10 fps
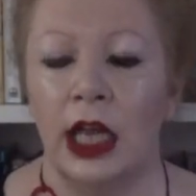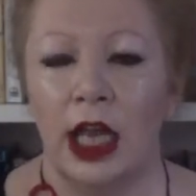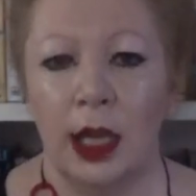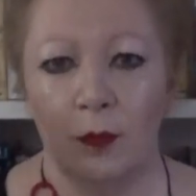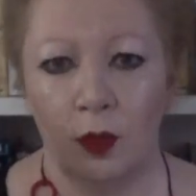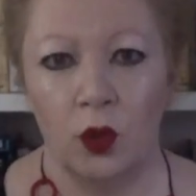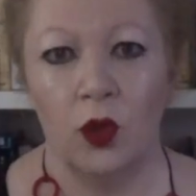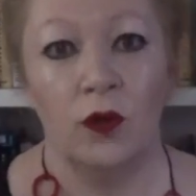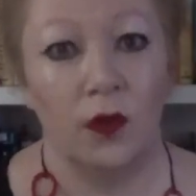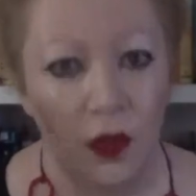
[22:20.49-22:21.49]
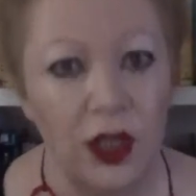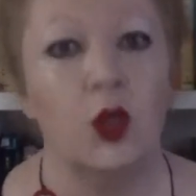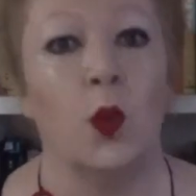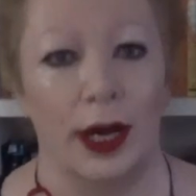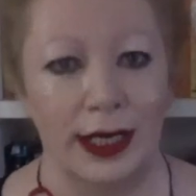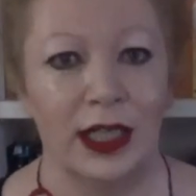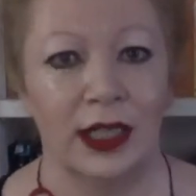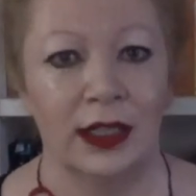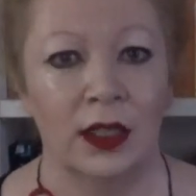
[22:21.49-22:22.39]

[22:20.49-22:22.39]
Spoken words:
improve this week